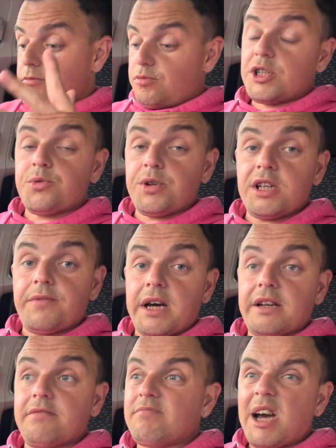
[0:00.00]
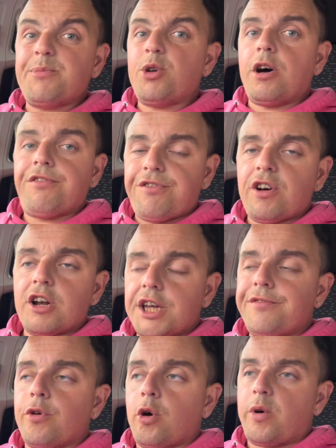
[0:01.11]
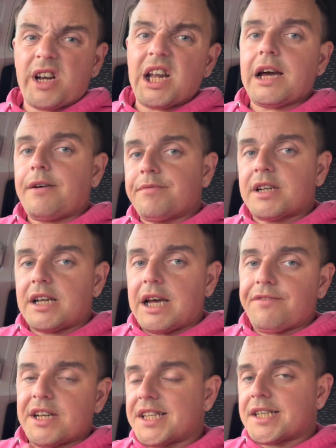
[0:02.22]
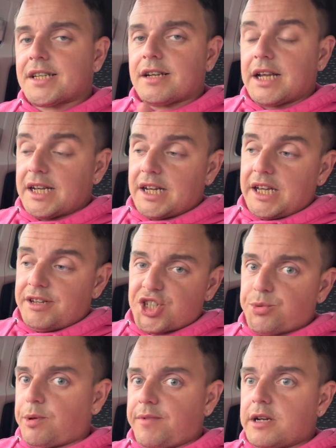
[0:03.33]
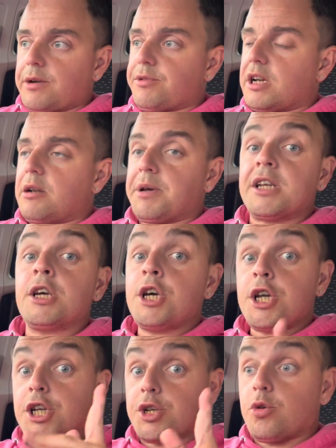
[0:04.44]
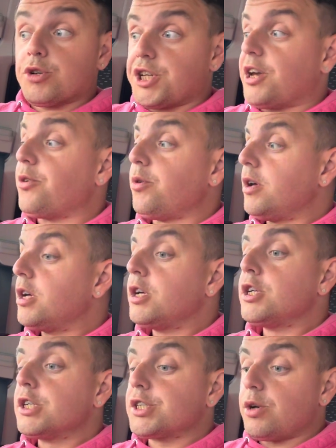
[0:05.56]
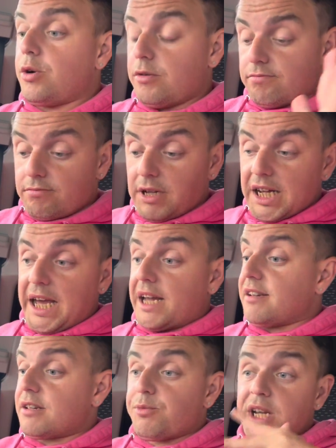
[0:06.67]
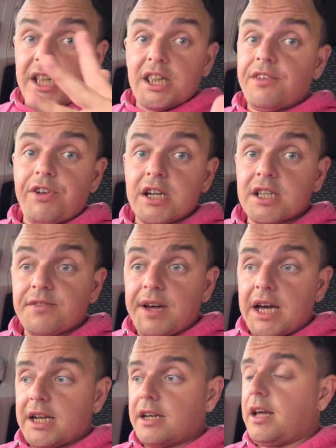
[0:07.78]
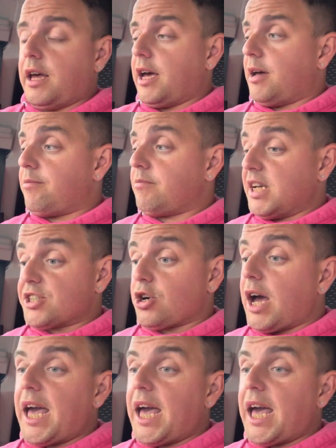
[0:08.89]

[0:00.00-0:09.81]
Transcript: once we're in the van, I'm not fully forward and I have left it slightly swiveled out a little bit to talk to you. So again, within the front of the van, it's got